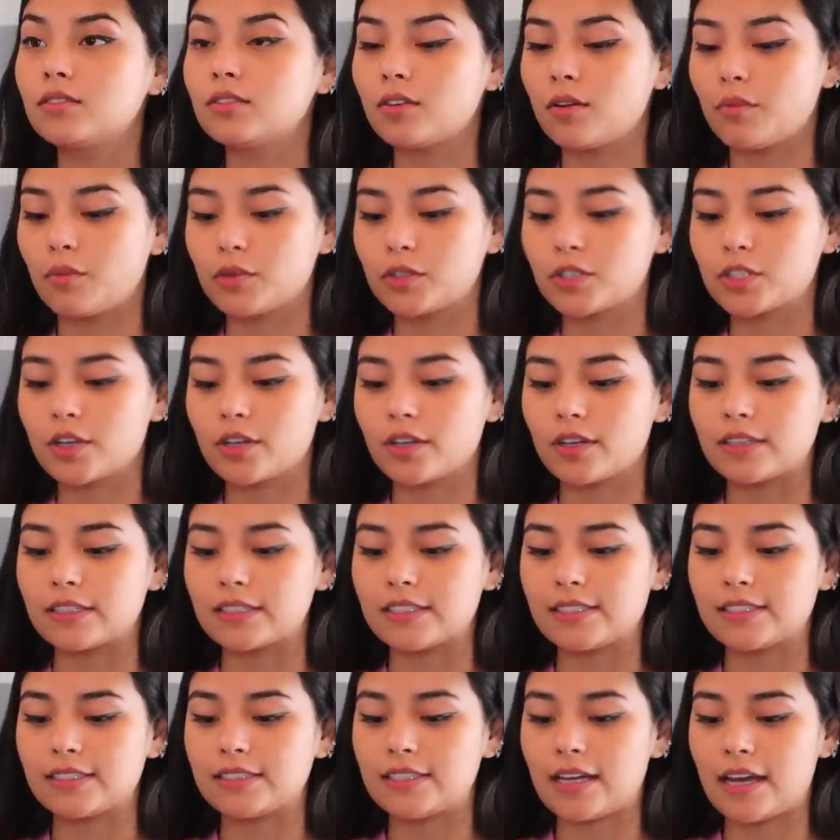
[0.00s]
So we're just gonna
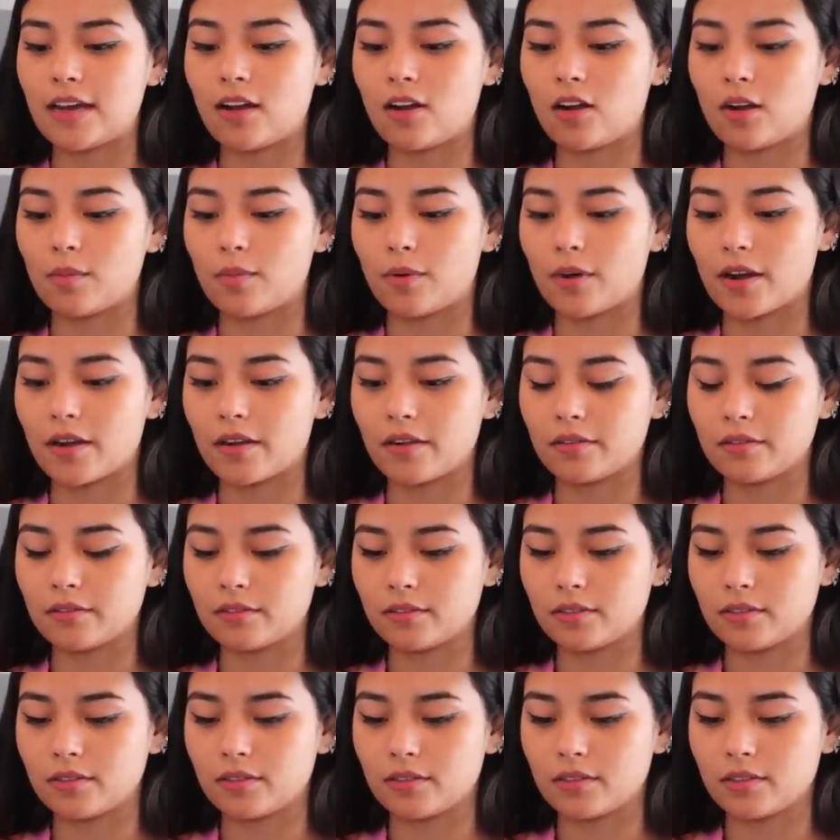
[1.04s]
set our
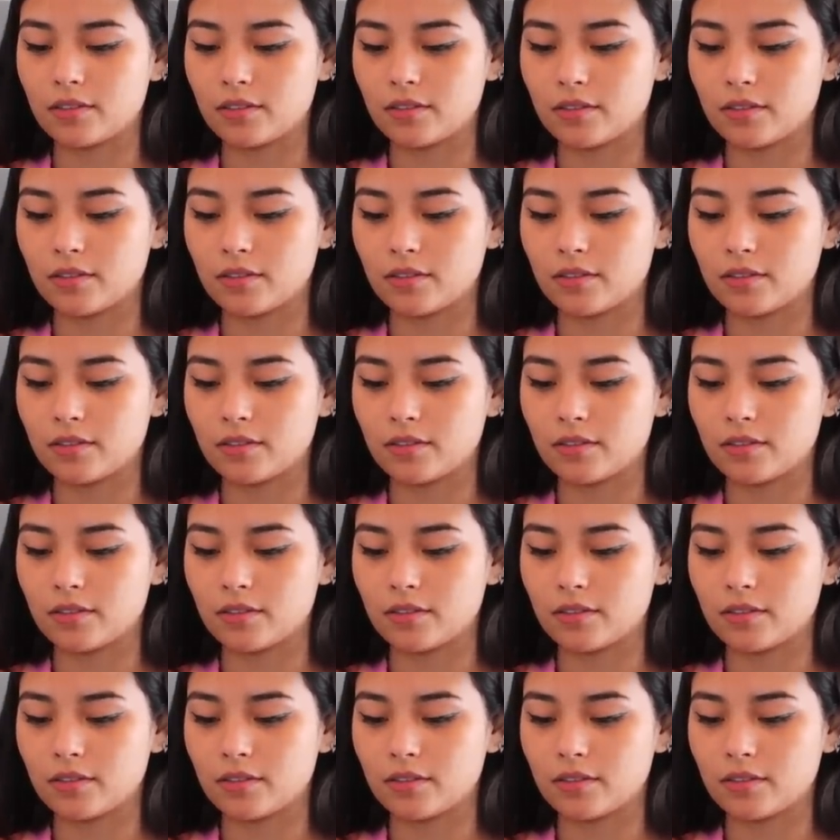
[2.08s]
brows.